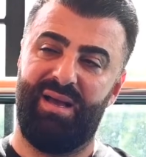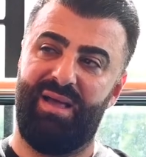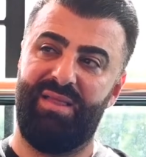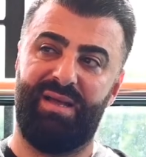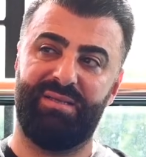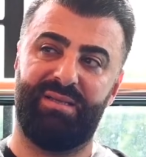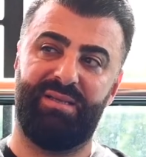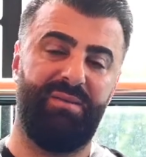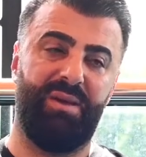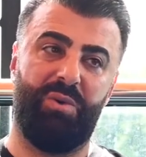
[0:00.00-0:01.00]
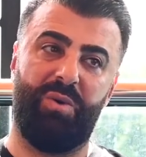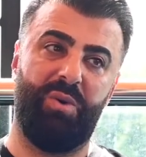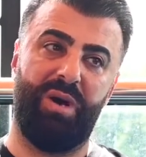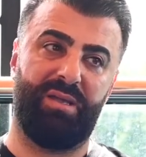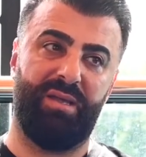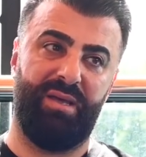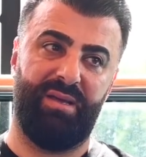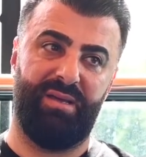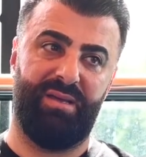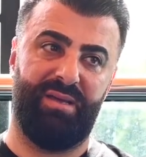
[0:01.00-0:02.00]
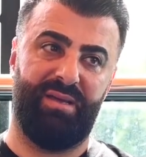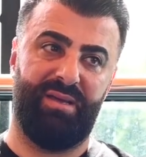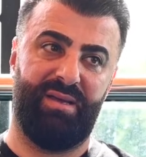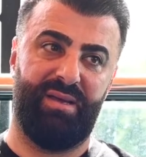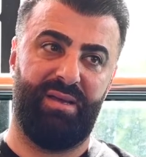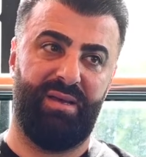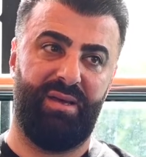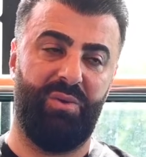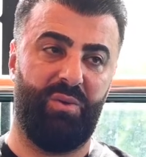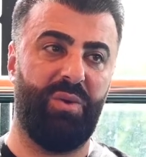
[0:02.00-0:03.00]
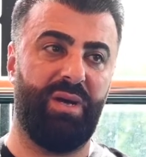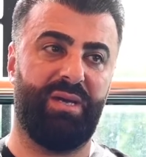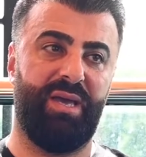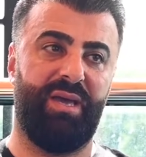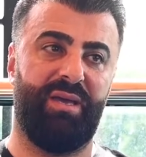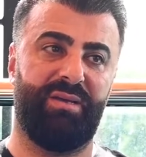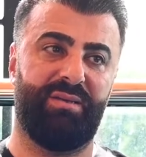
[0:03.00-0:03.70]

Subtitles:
And then I said to him, it won't work there. It will work here.